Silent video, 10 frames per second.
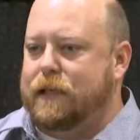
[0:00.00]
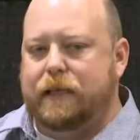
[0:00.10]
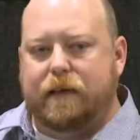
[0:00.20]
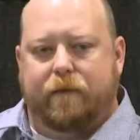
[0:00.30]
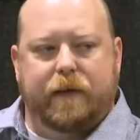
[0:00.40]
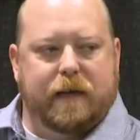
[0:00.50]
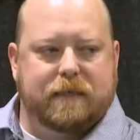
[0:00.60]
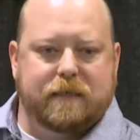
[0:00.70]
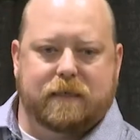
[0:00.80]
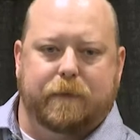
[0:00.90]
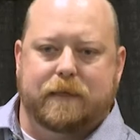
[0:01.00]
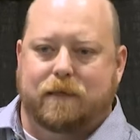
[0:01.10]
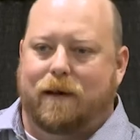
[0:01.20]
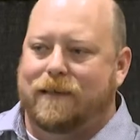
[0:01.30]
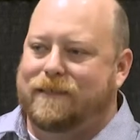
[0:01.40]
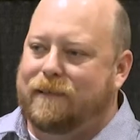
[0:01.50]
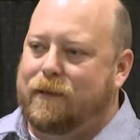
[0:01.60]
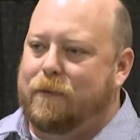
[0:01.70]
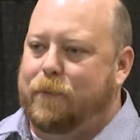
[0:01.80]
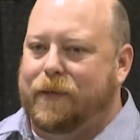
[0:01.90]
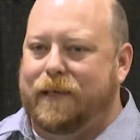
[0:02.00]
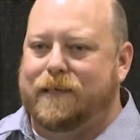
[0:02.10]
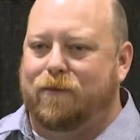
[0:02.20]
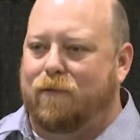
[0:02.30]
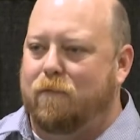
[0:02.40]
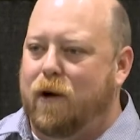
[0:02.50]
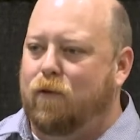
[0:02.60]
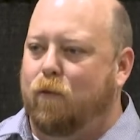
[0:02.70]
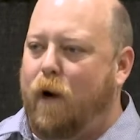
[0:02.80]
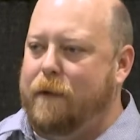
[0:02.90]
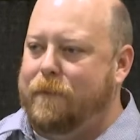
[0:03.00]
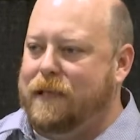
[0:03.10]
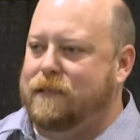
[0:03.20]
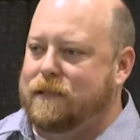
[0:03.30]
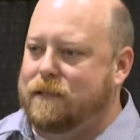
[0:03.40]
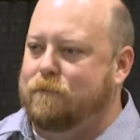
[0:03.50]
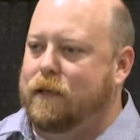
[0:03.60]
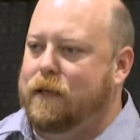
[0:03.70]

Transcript: in the event a system gets lost, the ability to remote wipe that system